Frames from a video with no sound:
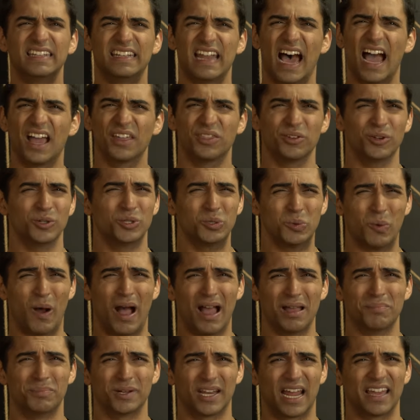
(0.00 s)
Neither do
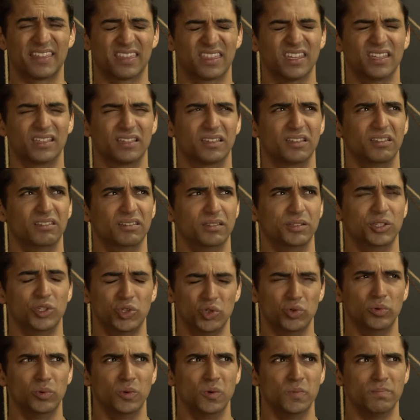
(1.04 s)
I, but I think
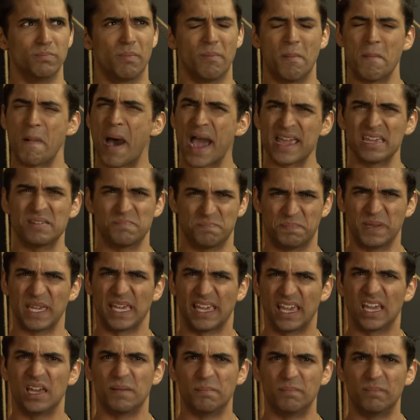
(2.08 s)
you might
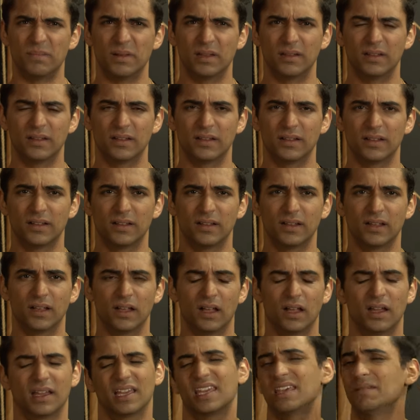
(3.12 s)
be him.
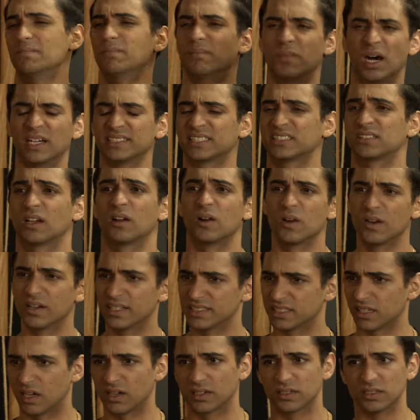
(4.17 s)
He must have heard
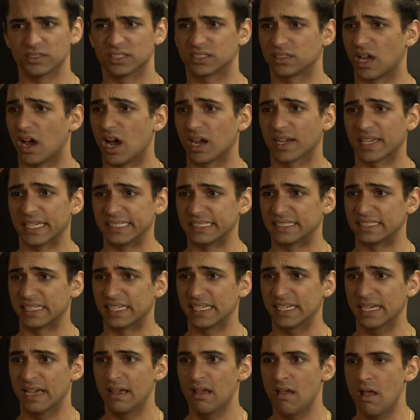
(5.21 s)
his uncles talking,
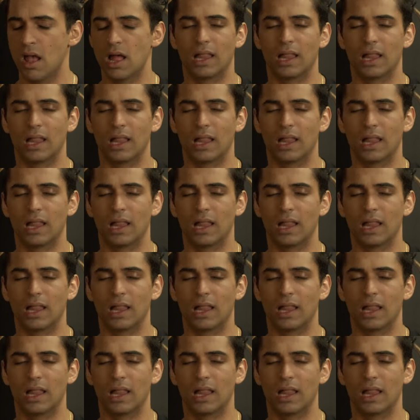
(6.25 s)
see?